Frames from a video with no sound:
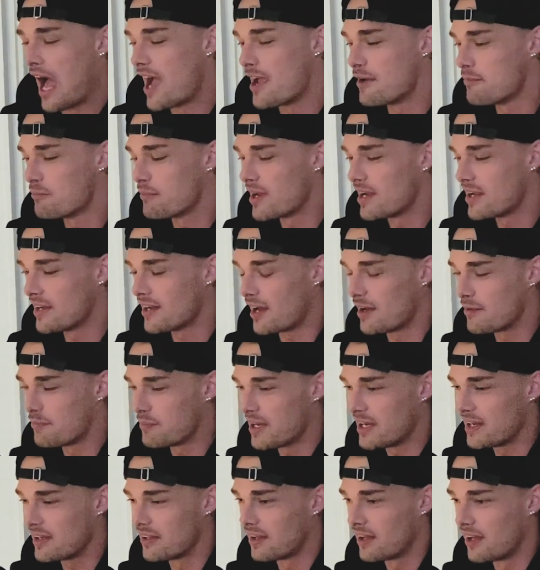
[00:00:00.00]
I
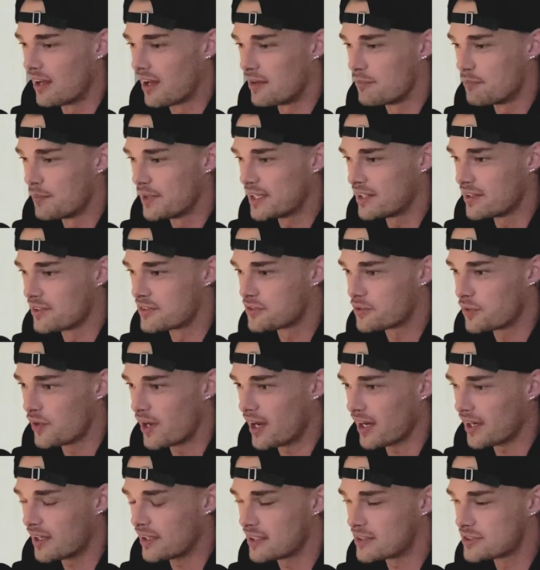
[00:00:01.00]
made a
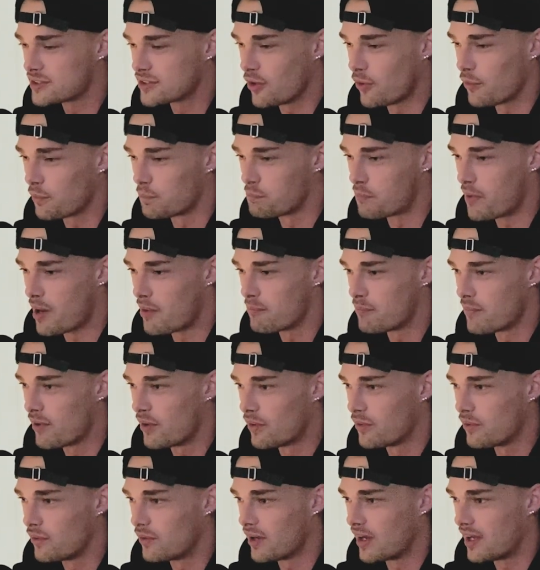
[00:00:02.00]
track. It's called
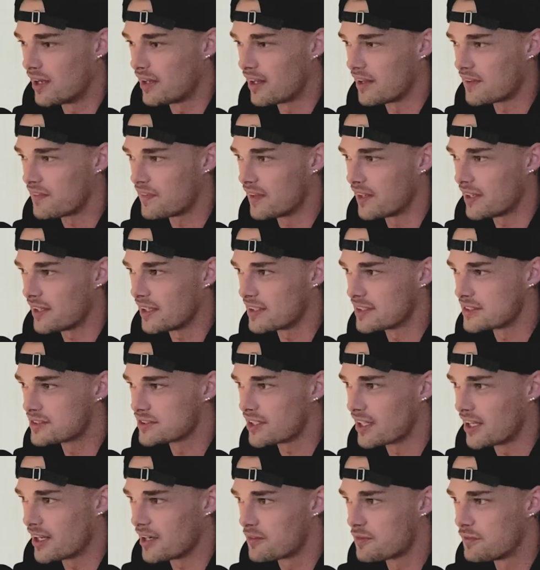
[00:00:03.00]
Mambo, and I think it's
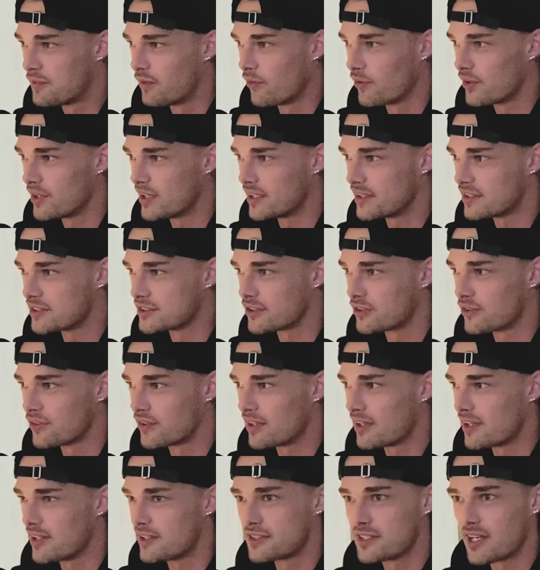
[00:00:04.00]
like 4 years
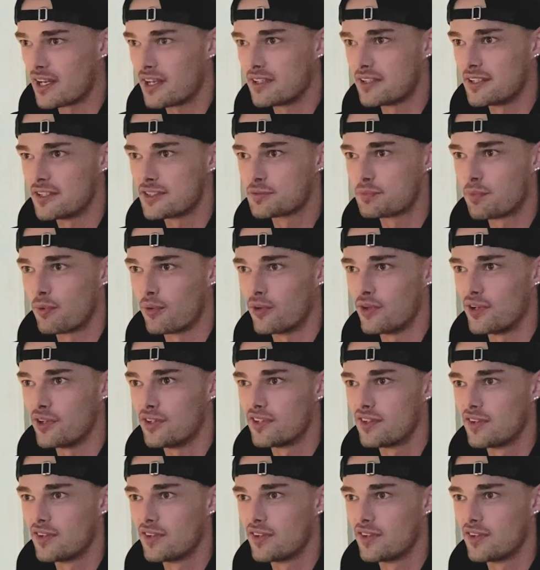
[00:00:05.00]
old at this point.